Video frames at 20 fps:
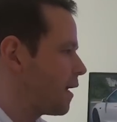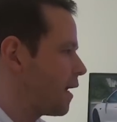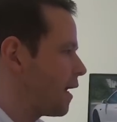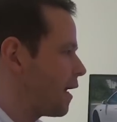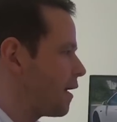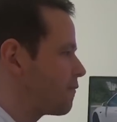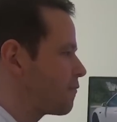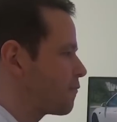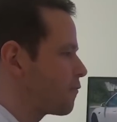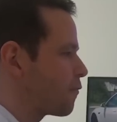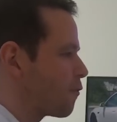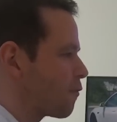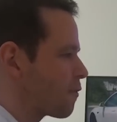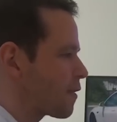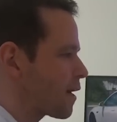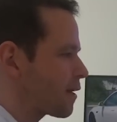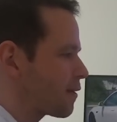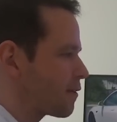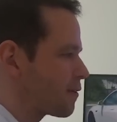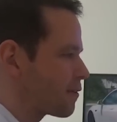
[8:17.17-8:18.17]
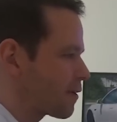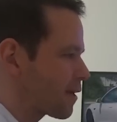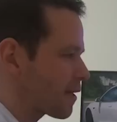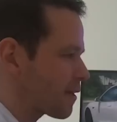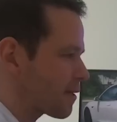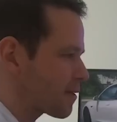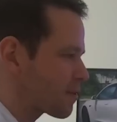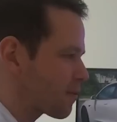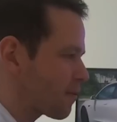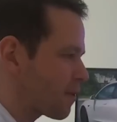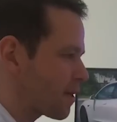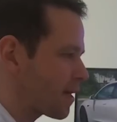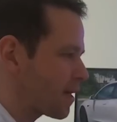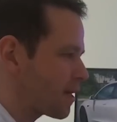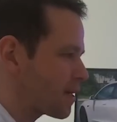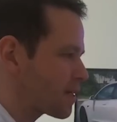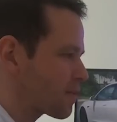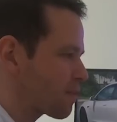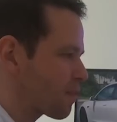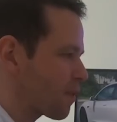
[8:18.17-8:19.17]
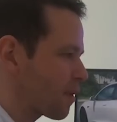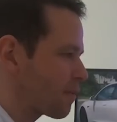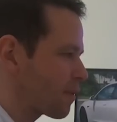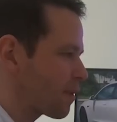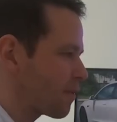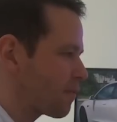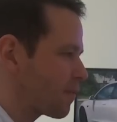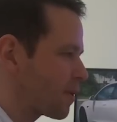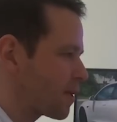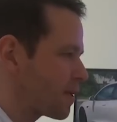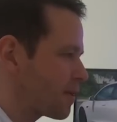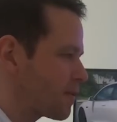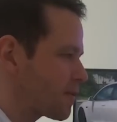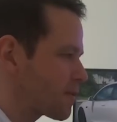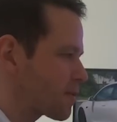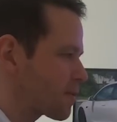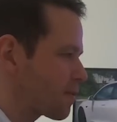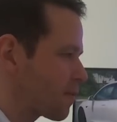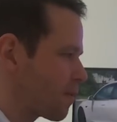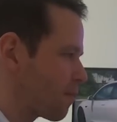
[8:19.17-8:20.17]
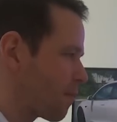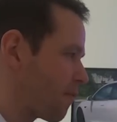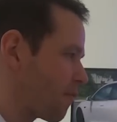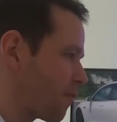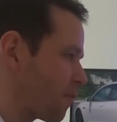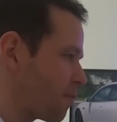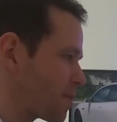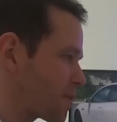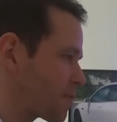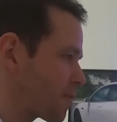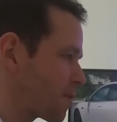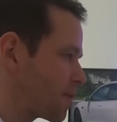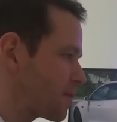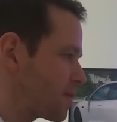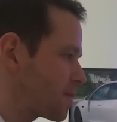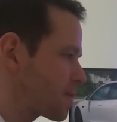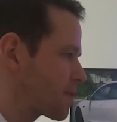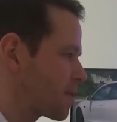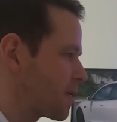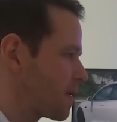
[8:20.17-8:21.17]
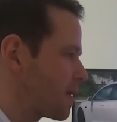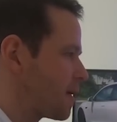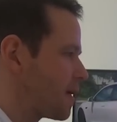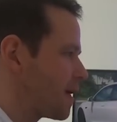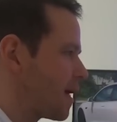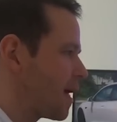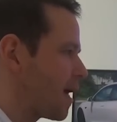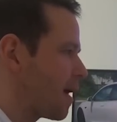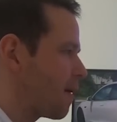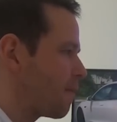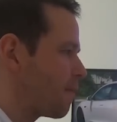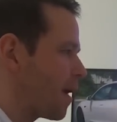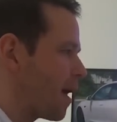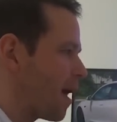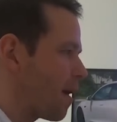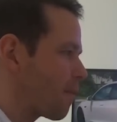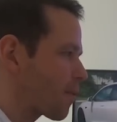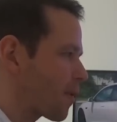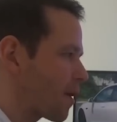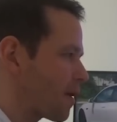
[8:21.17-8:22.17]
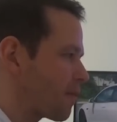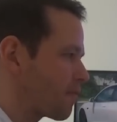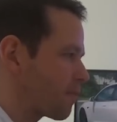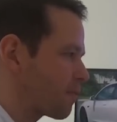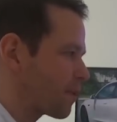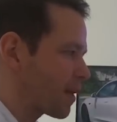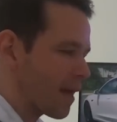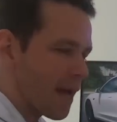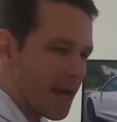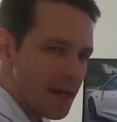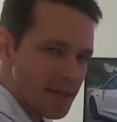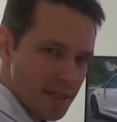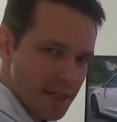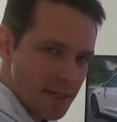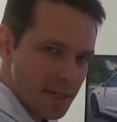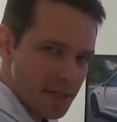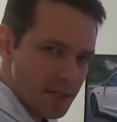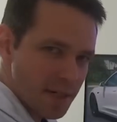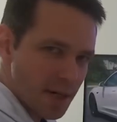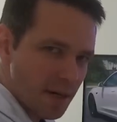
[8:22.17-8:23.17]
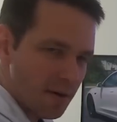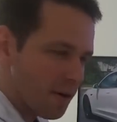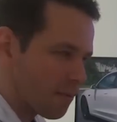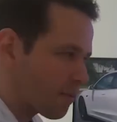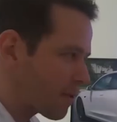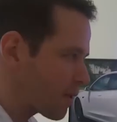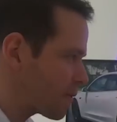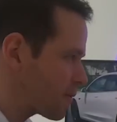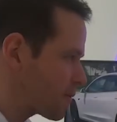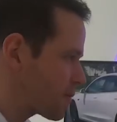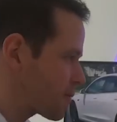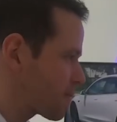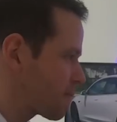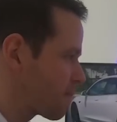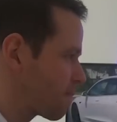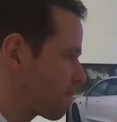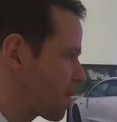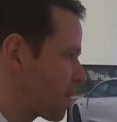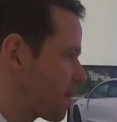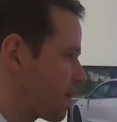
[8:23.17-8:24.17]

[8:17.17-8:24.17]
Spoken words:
And for that, you do get the 20-inch premium wheels, the performance wheels, upgraded from the 18-inch aero wheels.